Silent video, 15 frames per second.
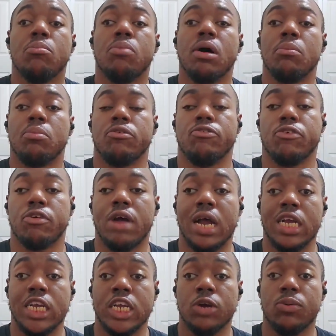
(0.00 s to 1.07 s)
But before
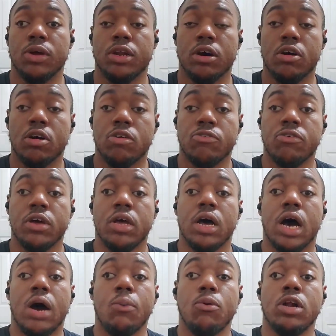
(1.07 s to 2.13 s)
I show it off,
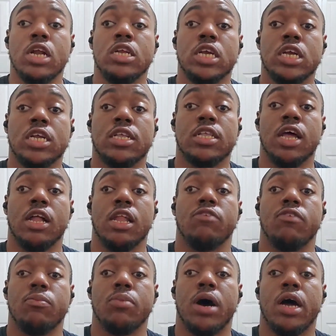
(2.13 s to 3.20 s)
I want to just tell
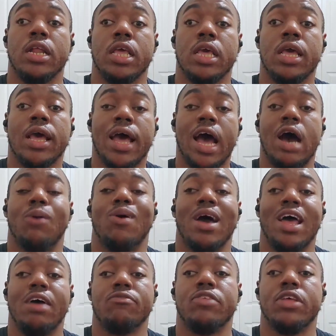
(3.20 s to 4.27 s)
everybody how I
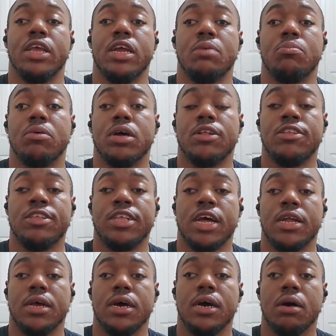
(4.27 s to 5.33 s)
have the earbuds
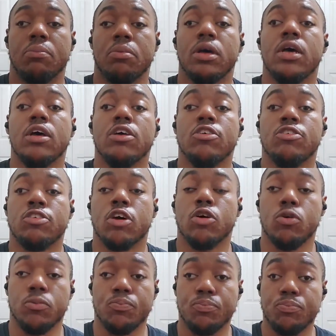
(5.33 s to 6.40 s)
set up.
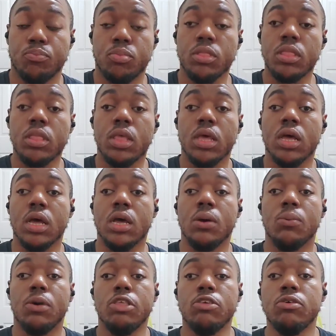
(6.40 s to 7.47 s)
So
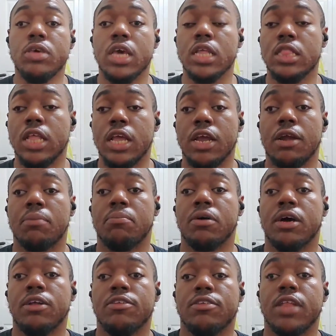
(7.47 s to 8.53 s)
when you get the
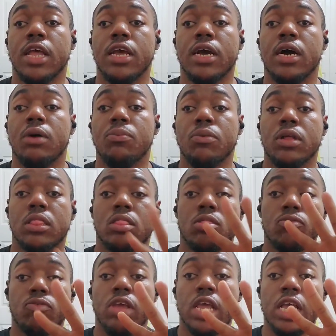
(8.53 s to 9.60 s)
earbuds, they come with
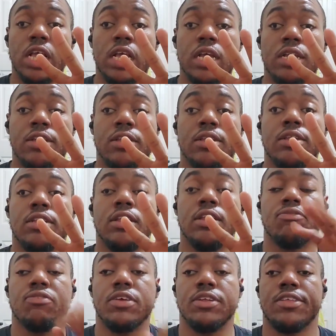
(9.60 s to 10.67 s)
three
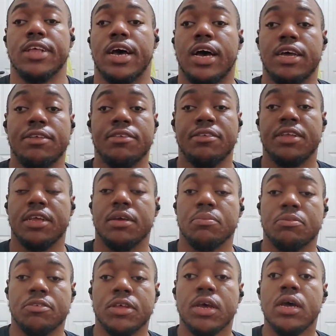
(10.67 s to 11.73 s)
different size
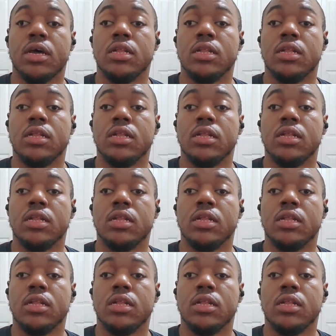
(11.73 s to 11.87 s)
tips.